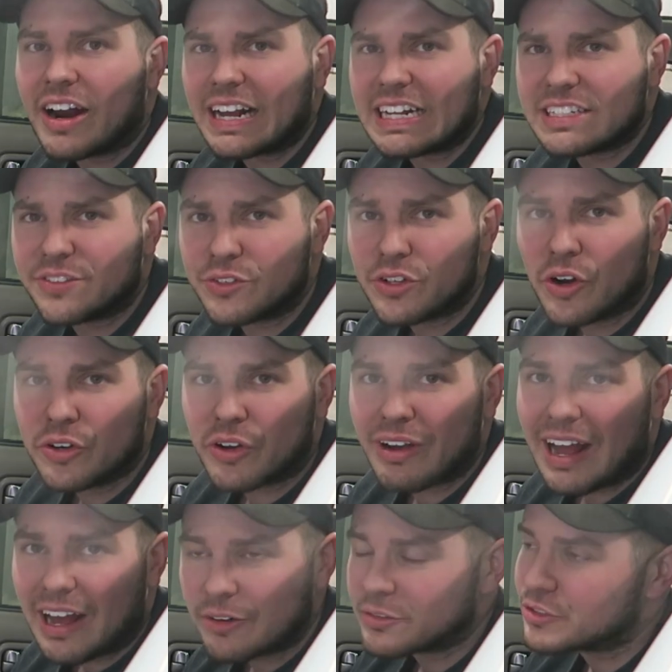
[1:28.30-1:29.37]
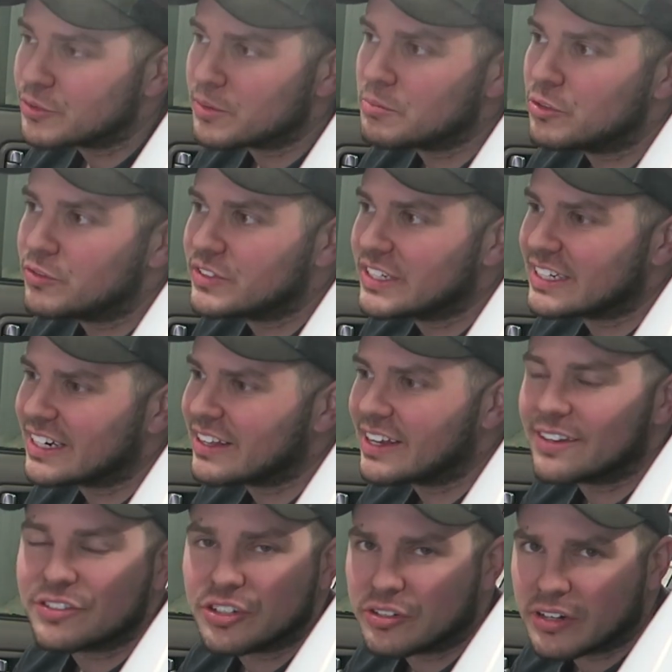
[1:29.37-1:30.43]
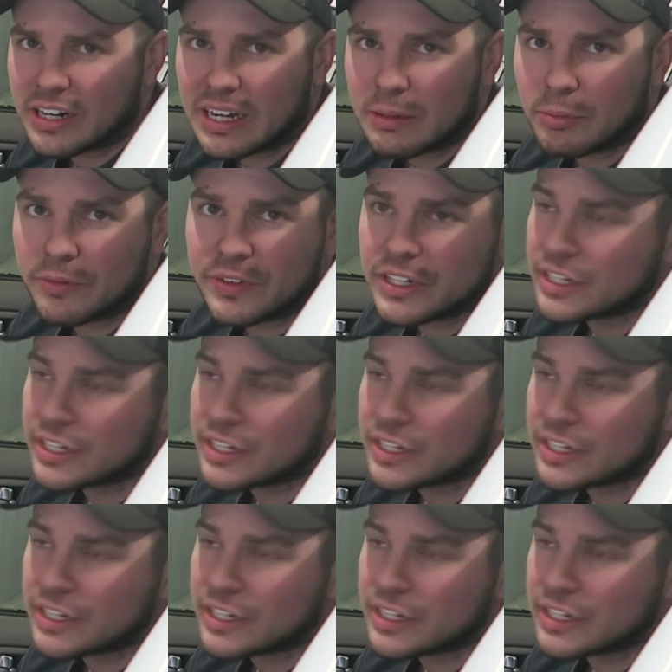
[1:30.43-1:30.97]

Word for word: All right, guys, if you don't know how to remove tin, I think I've shown it in a couple